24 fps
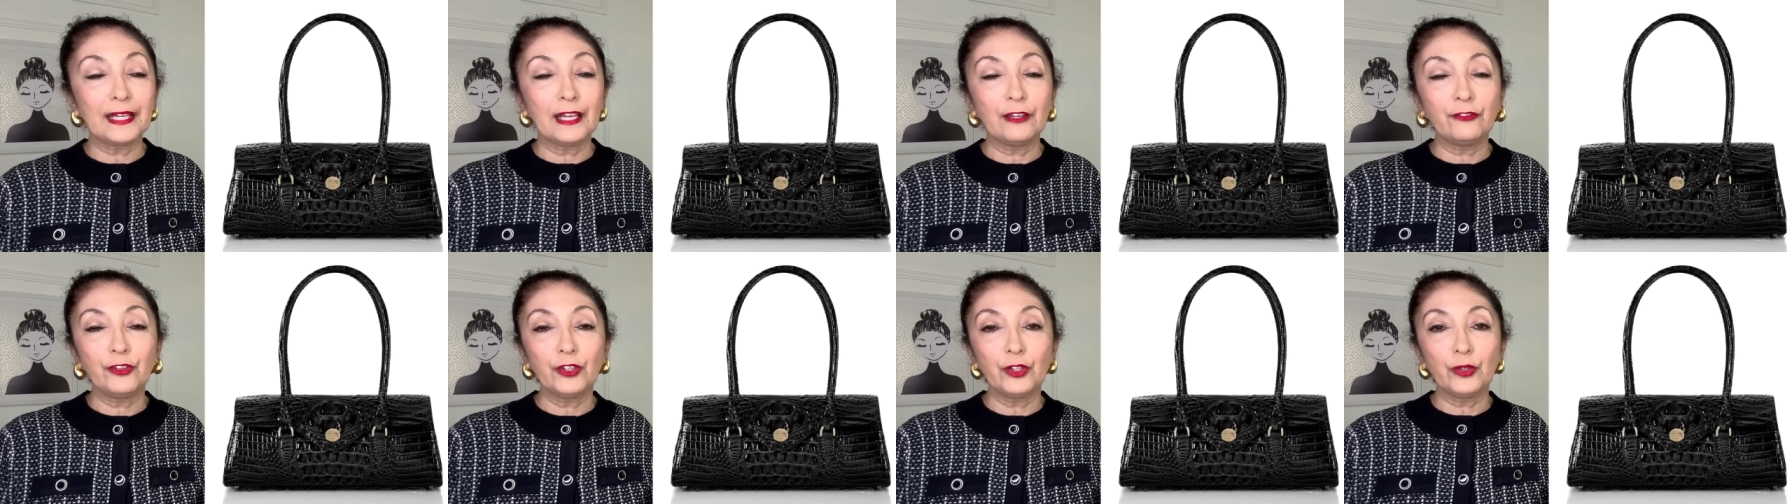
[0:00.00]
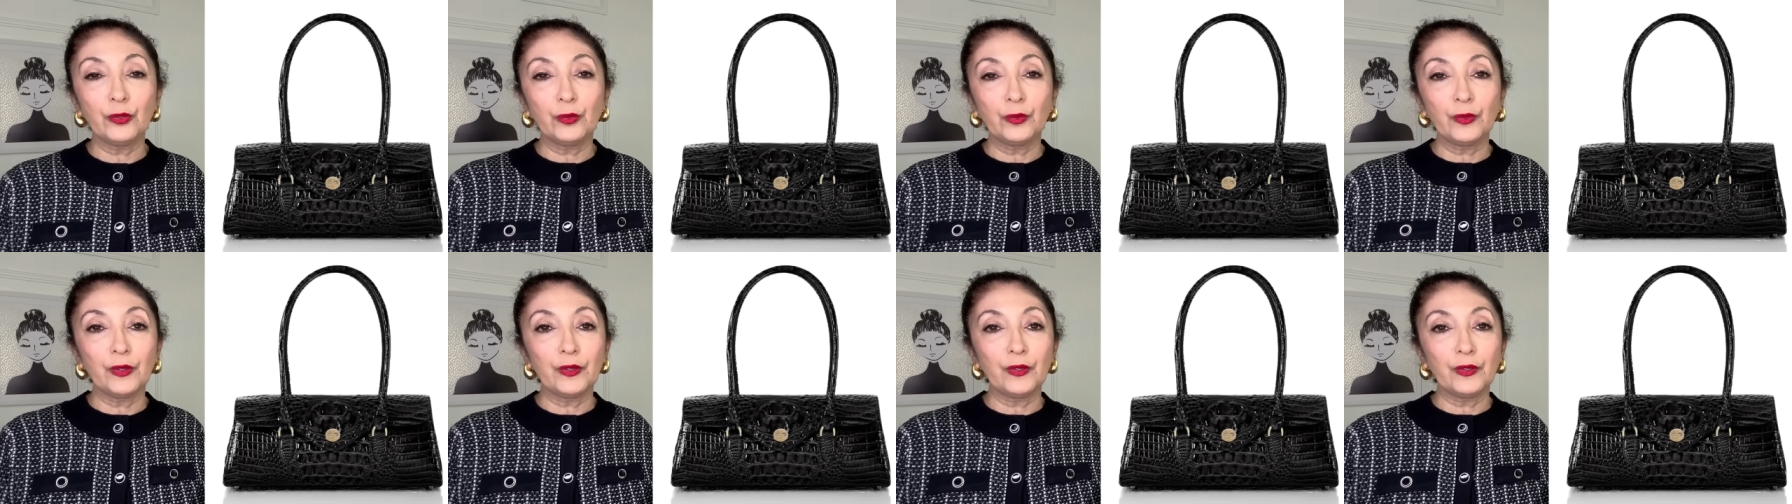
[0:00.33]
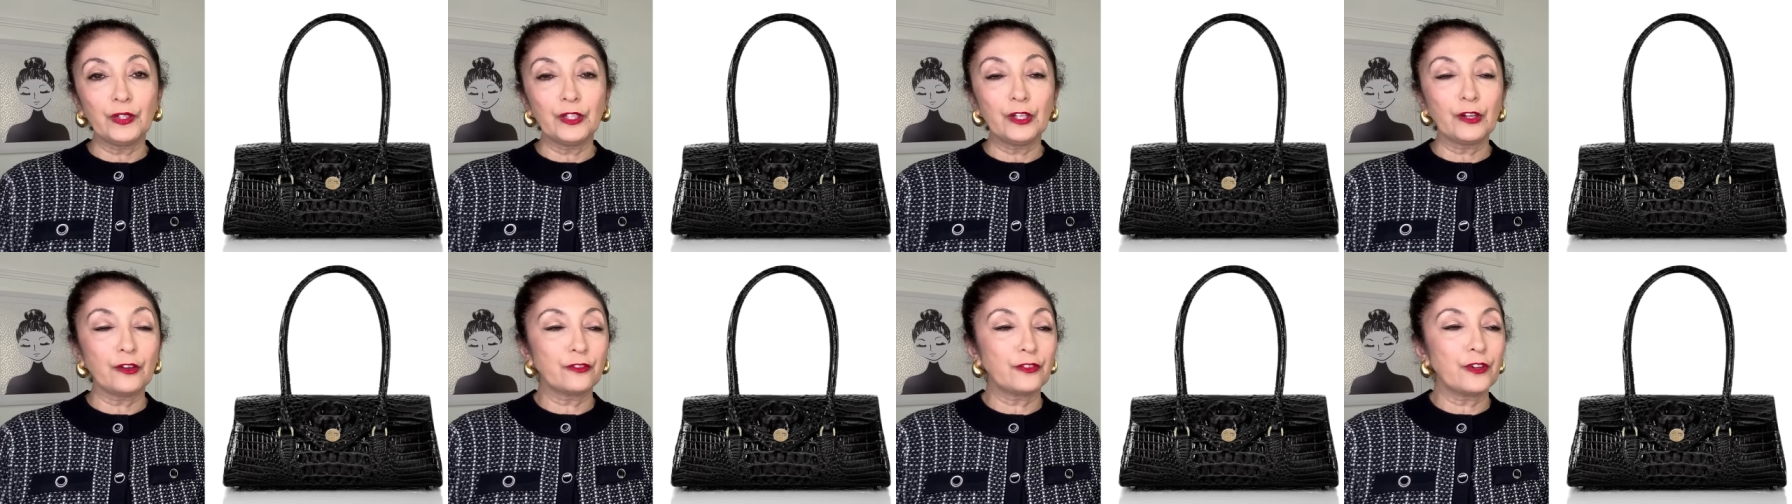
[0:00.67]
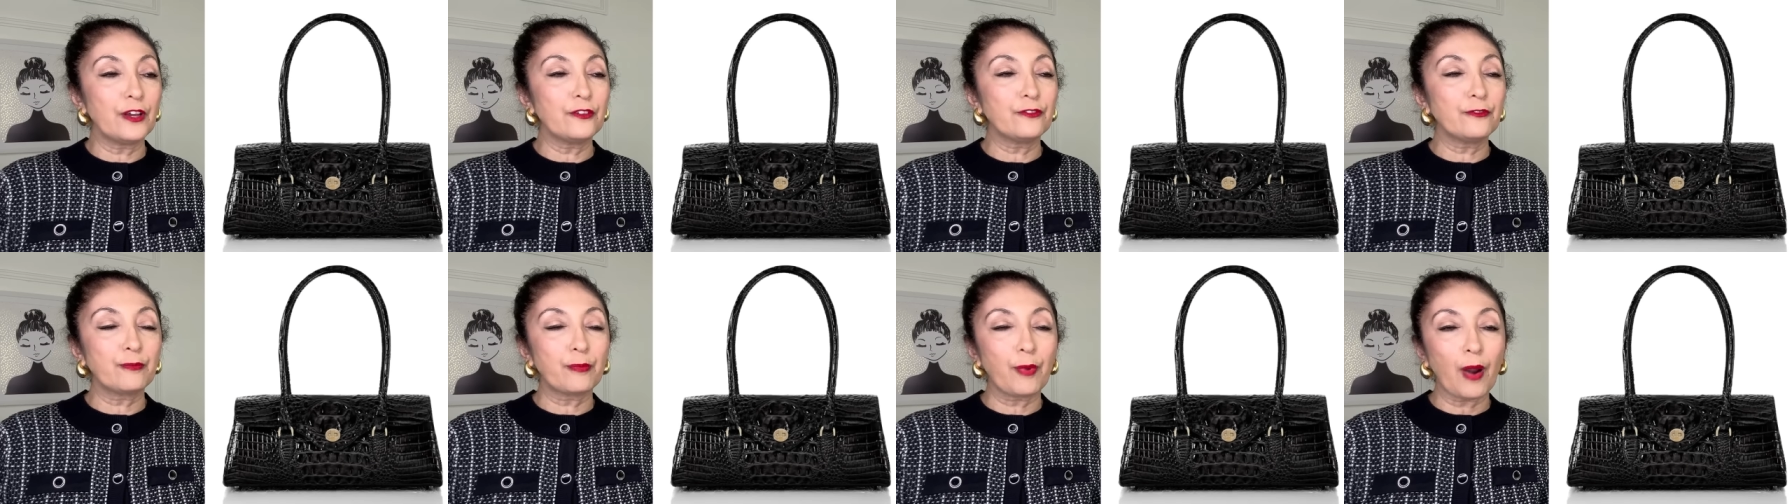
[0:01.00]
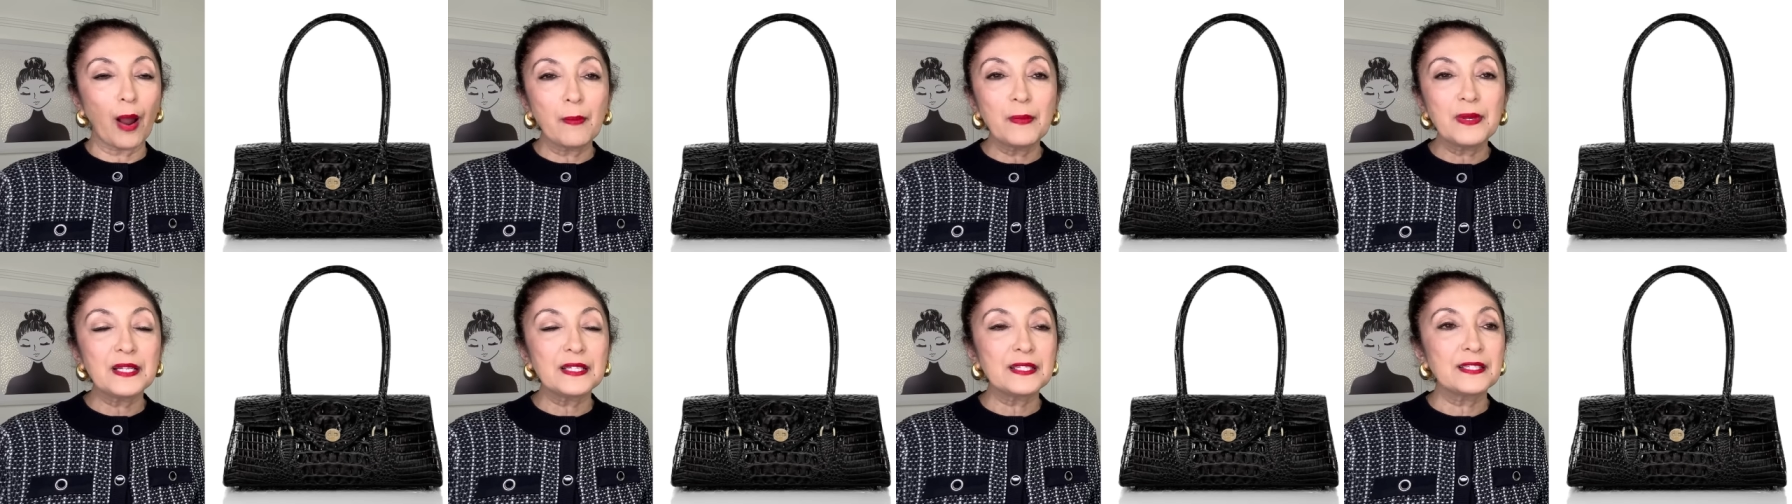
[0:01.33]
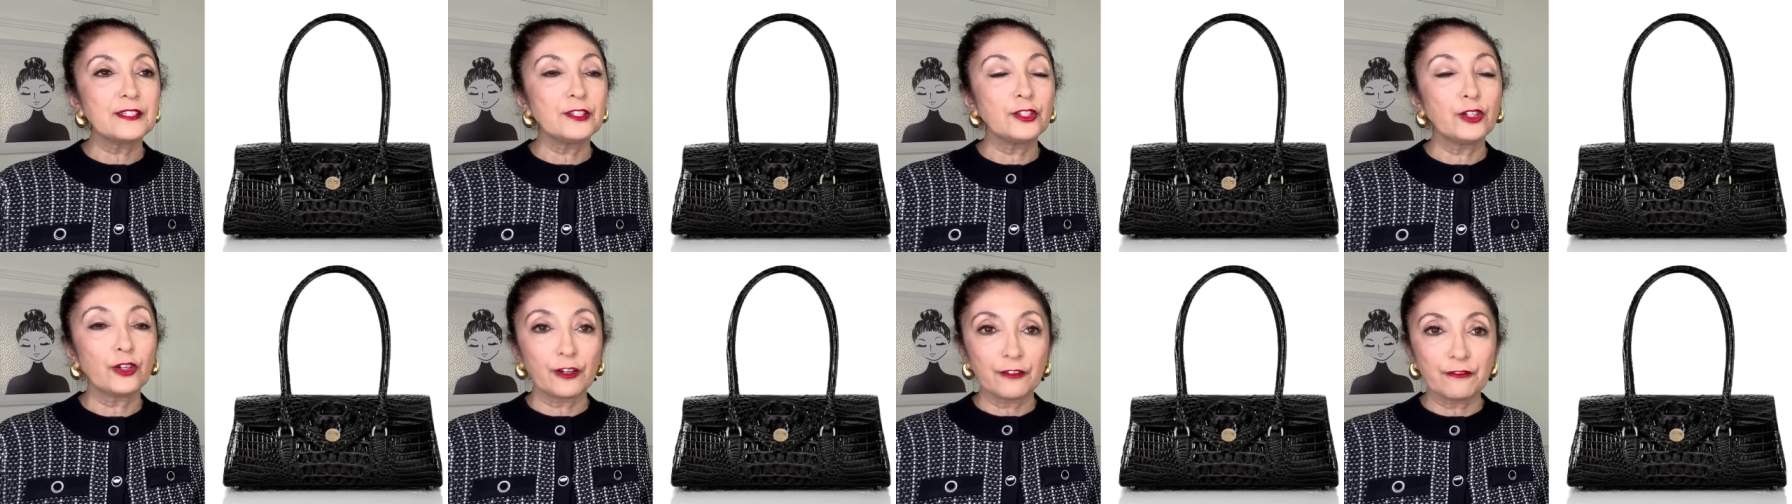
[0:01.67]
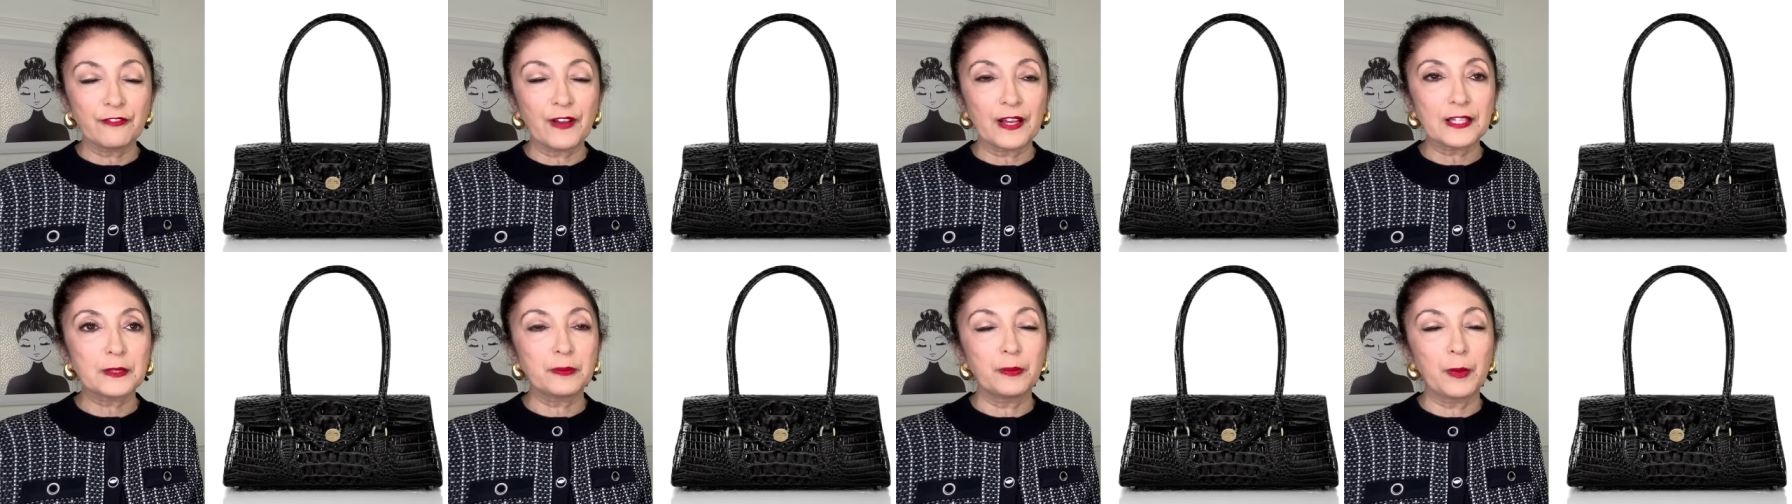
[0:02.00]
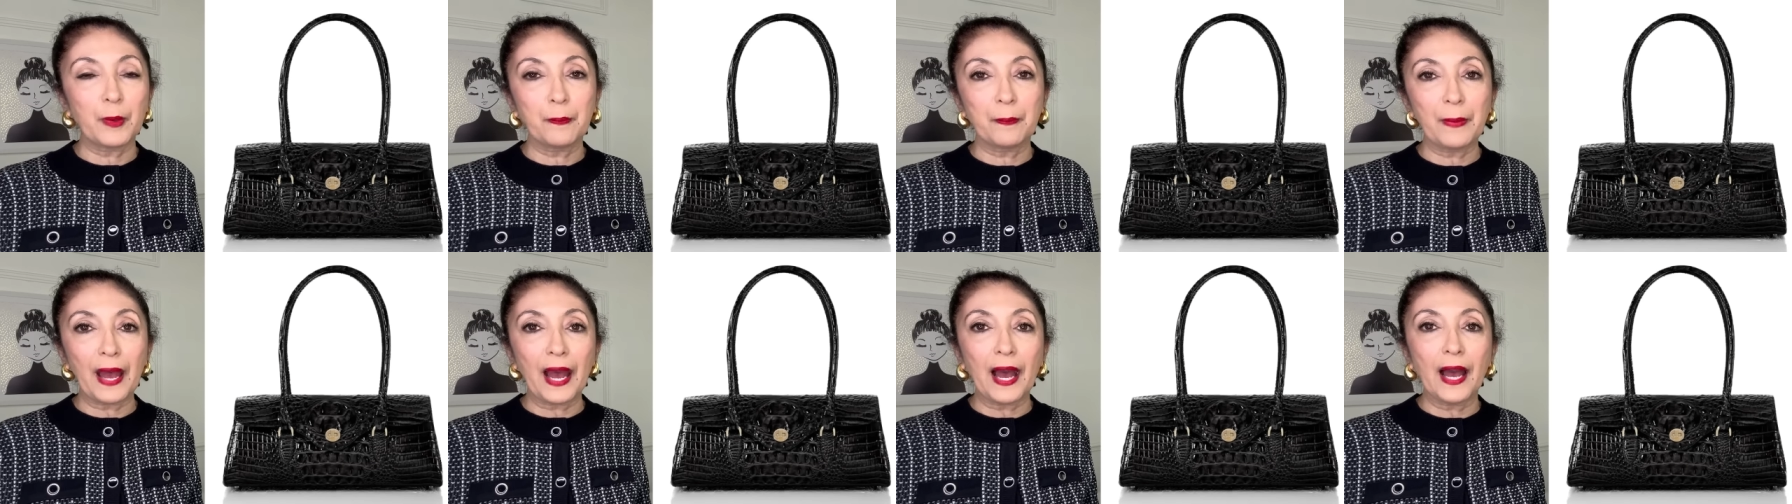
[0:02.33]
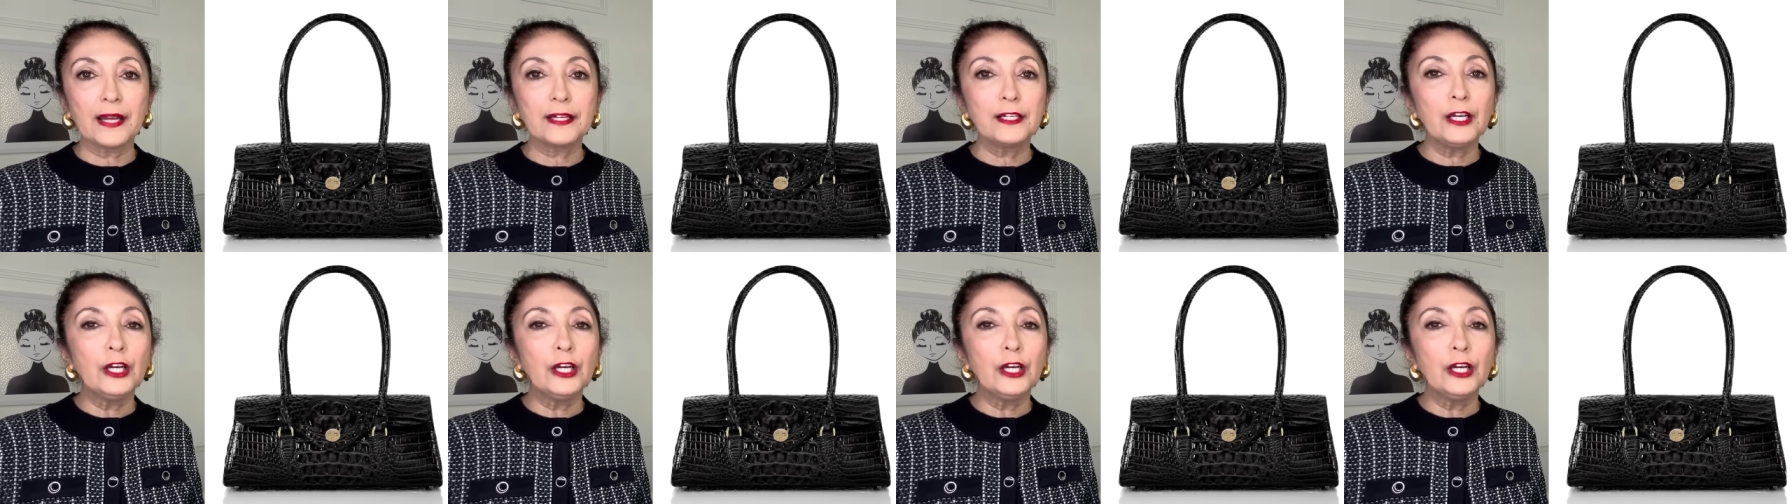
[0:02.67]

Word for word: If you, you know, if, if Brahmin is your investment bag,